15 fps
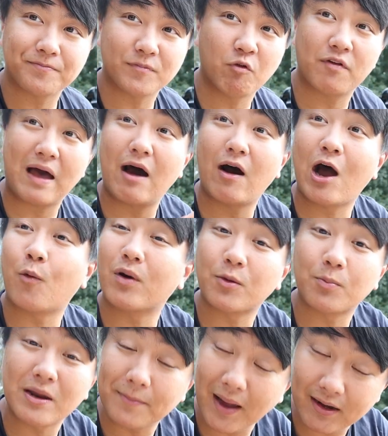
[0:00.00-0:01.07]
with how I want
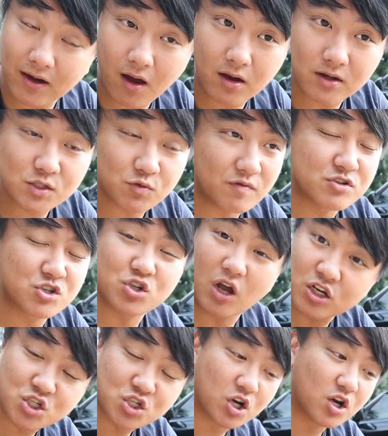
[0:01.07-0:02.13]
to breed my dogs, with
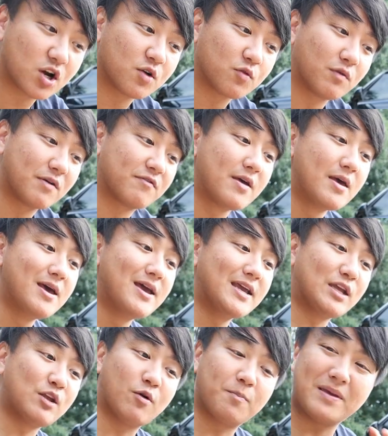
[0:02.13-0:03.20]
structure, with,
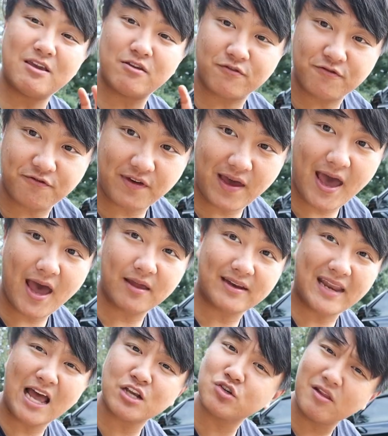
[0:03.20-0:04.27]
you know, being fat,
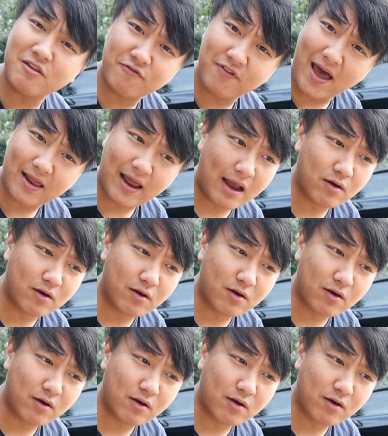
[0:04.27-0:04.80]
naturally fat.